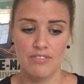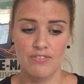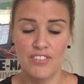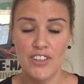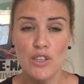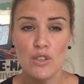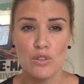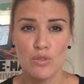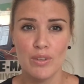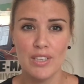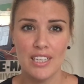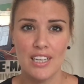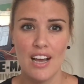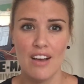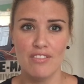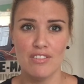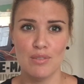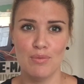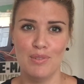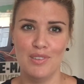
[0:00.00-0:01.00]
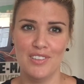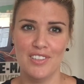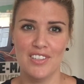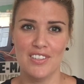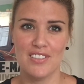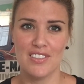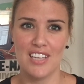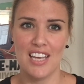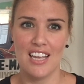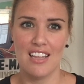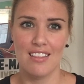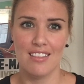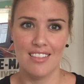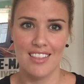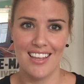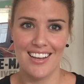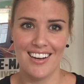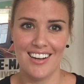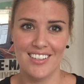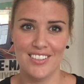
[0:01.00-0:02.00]
feels really comfortable on your skin,
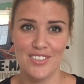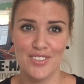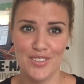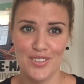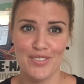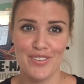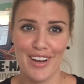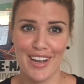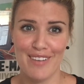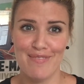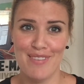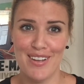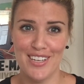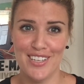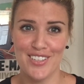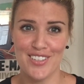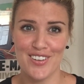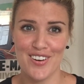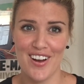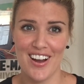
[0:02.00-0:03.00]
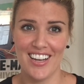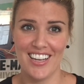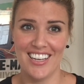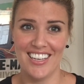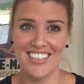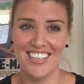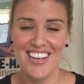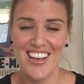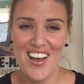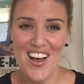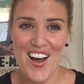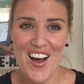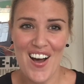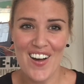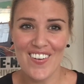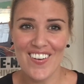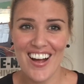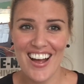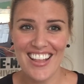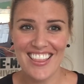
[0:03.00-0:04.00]
then I do recommend you trying it.
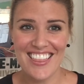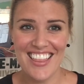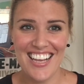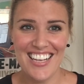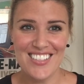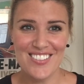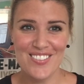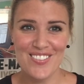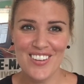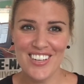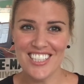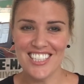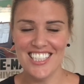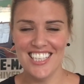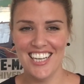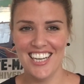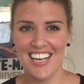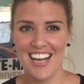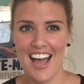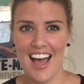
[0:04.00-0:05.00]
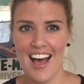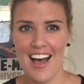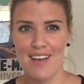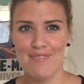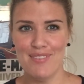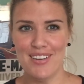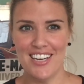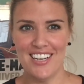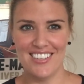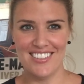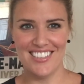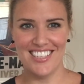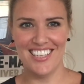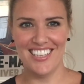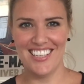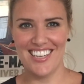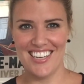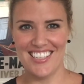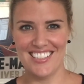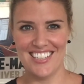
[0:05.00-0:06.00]
All right, thanks for watching, and I'll see
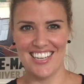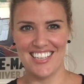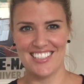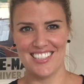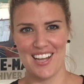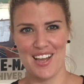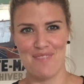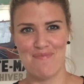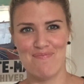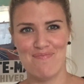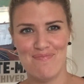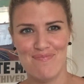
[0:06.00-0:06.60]
you guys next time.